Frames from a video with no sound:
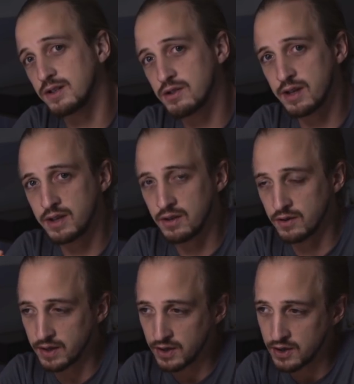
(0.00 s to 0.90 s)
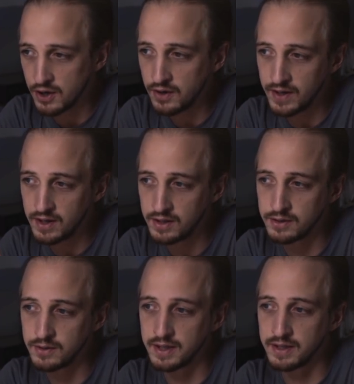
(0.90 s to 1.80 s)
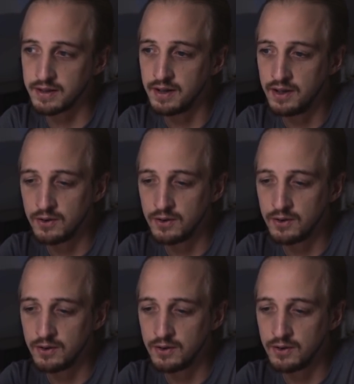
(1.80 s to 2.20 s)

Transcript: trick here. They could have included,